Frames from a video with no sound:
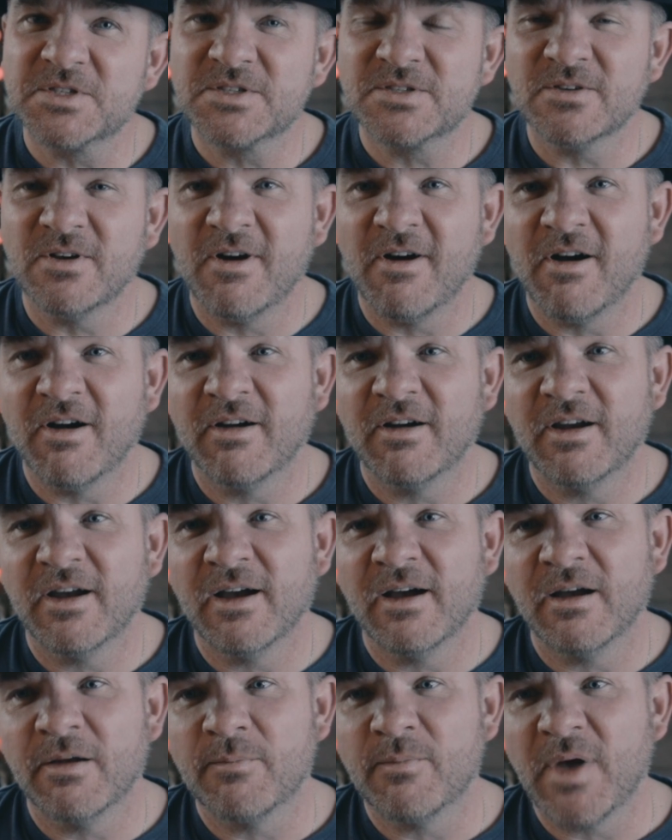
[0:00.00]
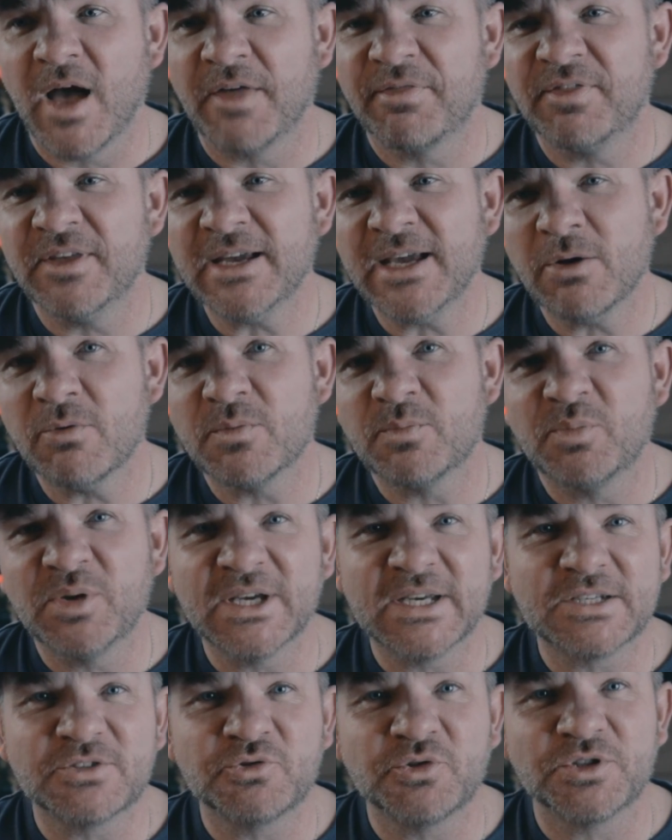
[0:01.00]
song, um, I think I would
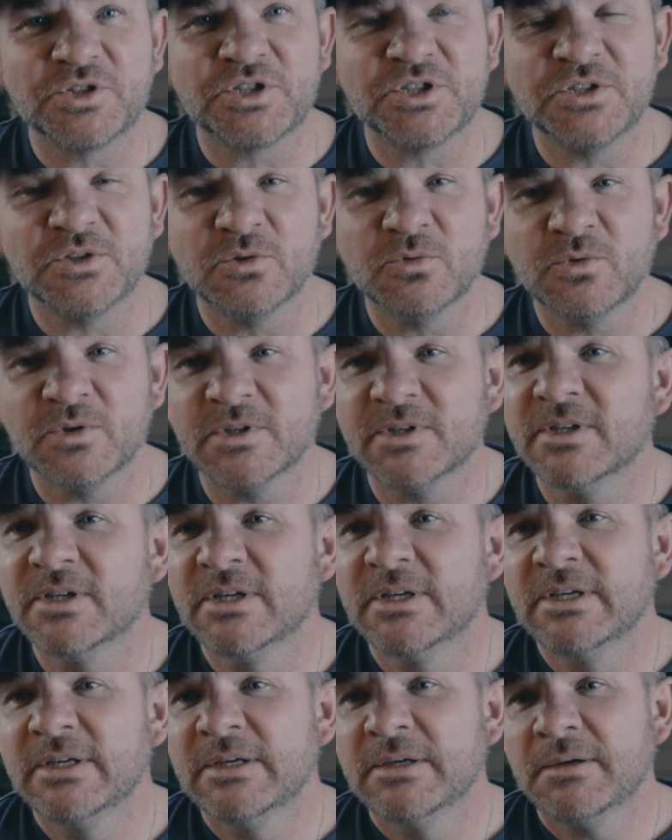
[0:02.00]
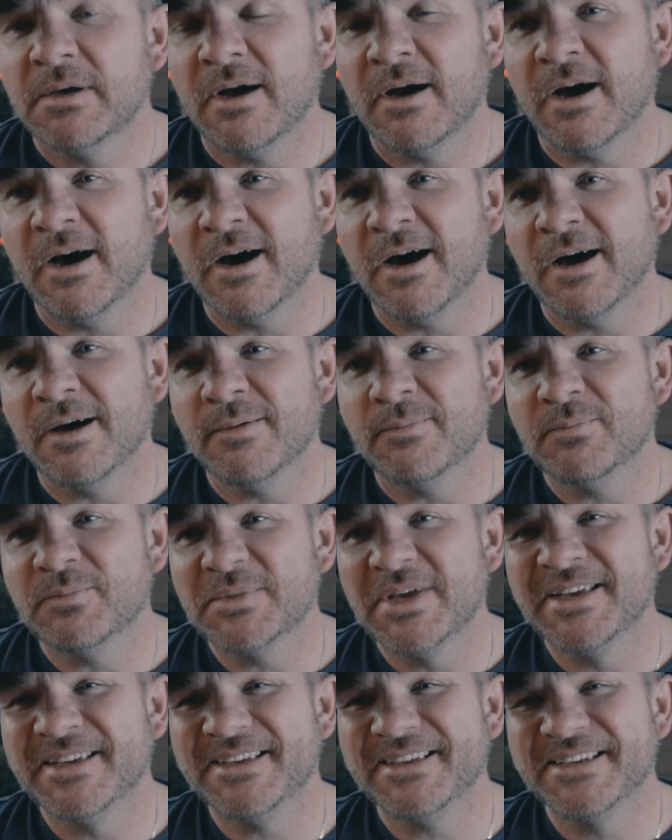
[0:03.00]
pick Trisha Yearwood. Um,
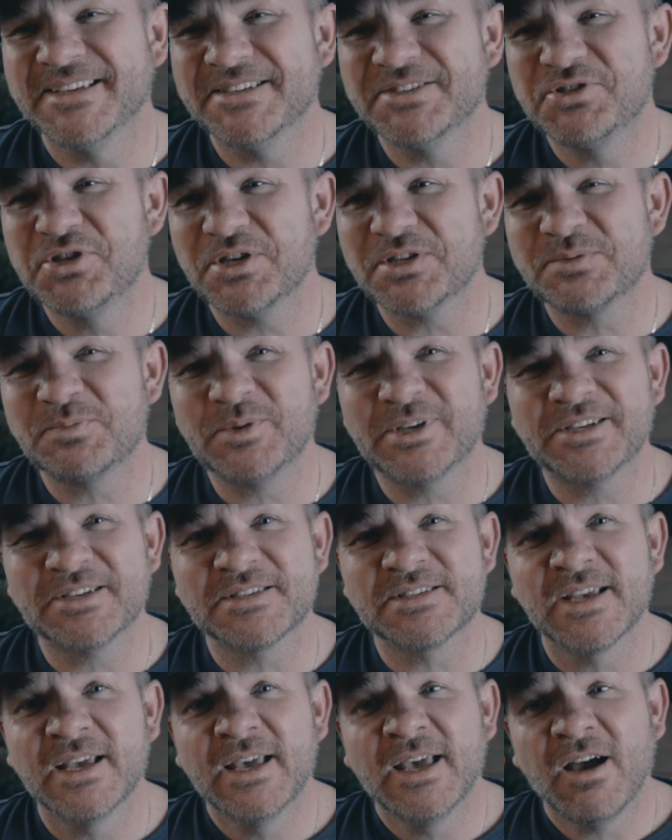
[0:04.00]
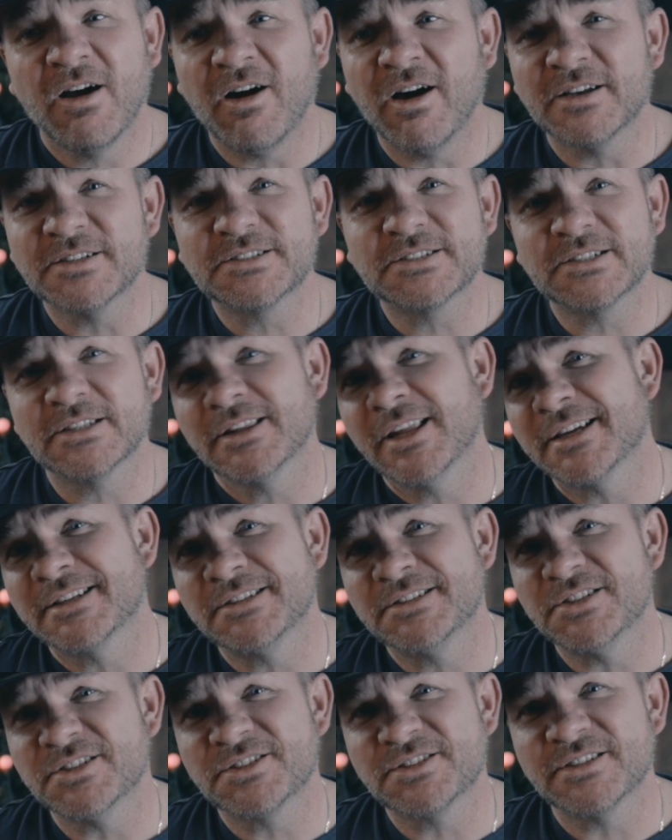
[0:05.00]
just because, honestly, I'd like to
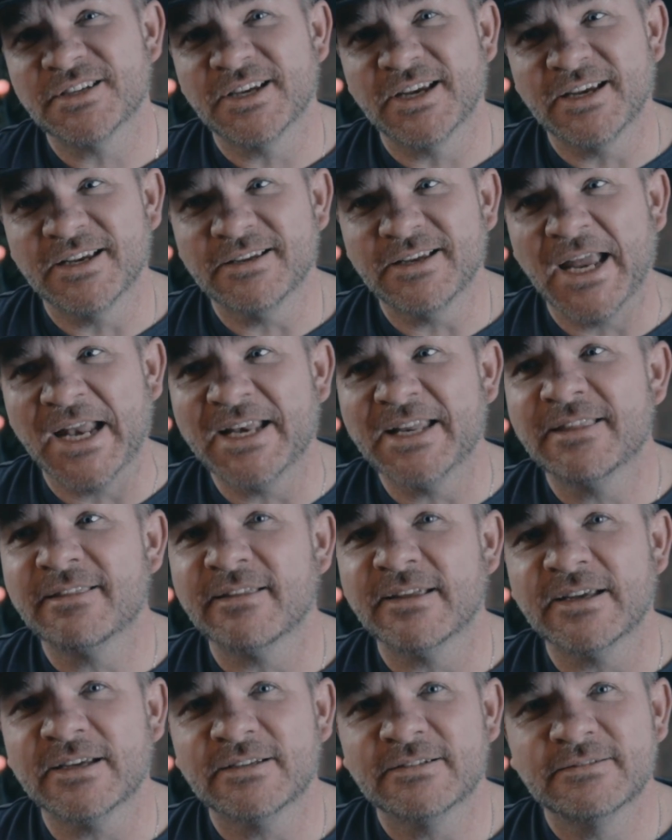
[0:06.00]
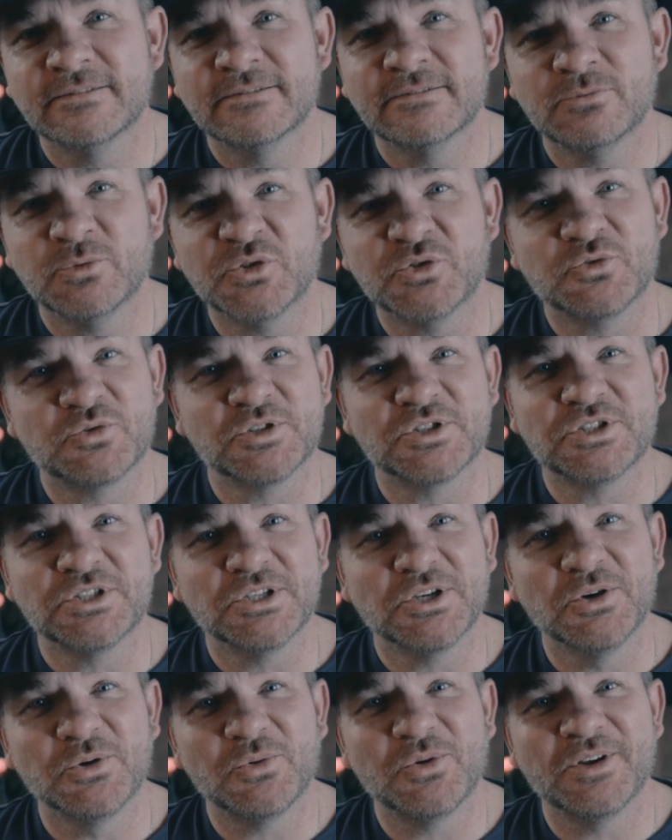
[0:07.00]
just sing anything with Trisha
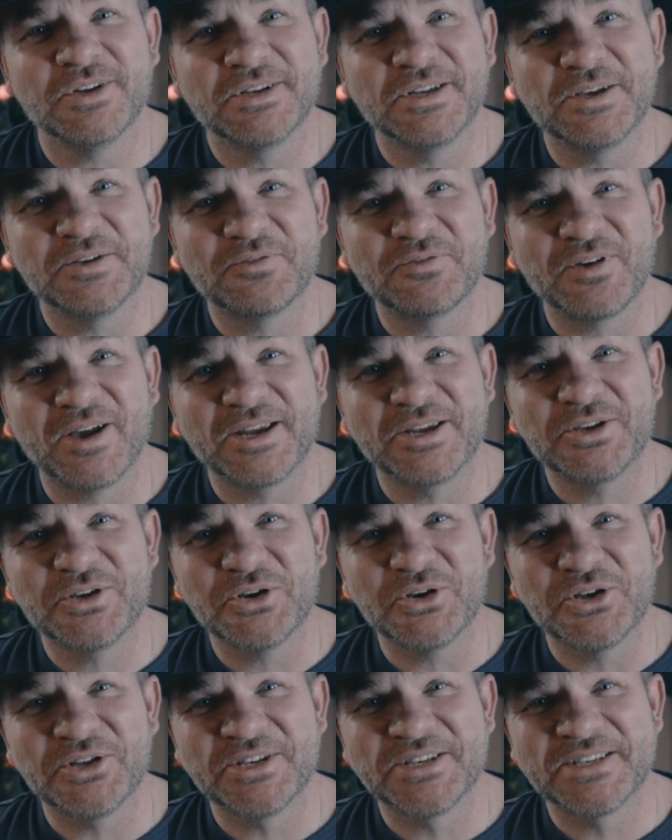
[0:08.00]
Yearwood if I could.